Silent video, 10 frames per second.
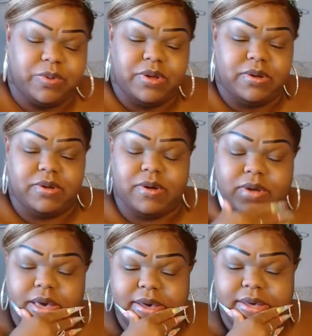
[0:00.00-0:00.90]
well.
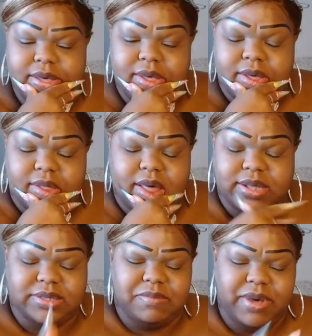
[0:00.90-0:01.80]
Okay,
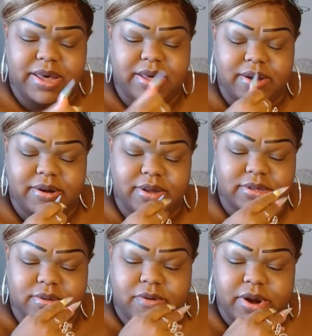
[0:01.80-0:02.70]
like somebody here
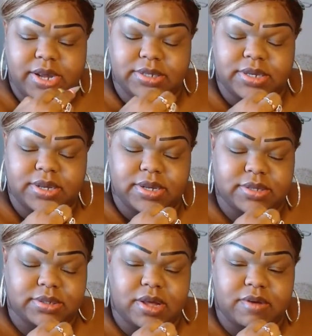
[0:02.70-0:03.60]
is crazy and
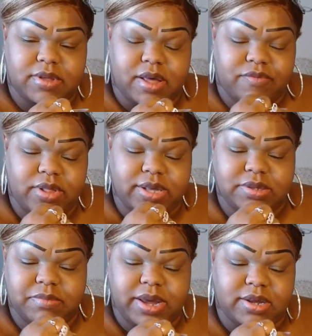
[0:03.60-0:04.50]
stuff because I feel like
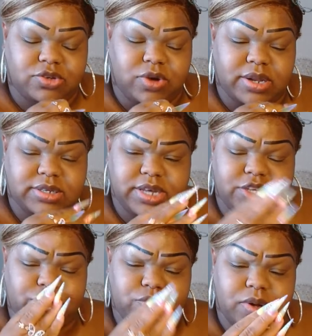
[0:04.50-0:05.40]
somebody is trying to
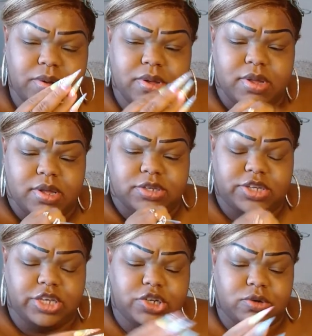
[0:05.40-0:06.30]
set you up,
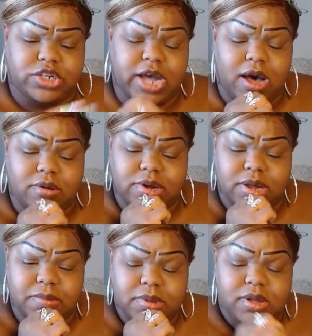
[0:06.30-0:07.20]
set your child
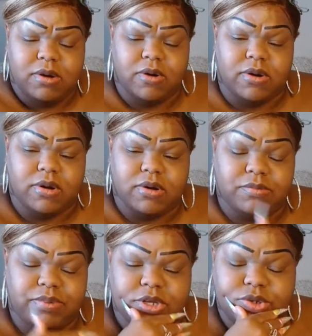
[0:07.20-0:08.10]
up, or
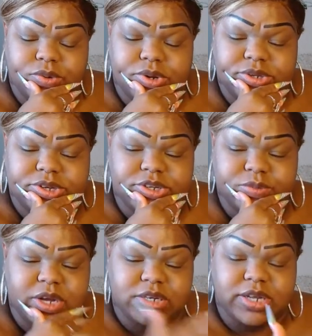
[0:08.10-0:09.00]
put you in a
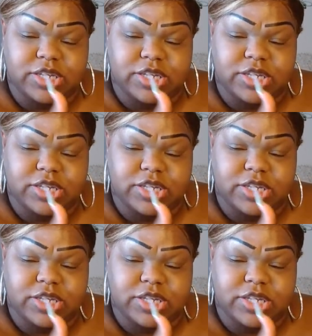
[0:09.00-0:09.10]
situation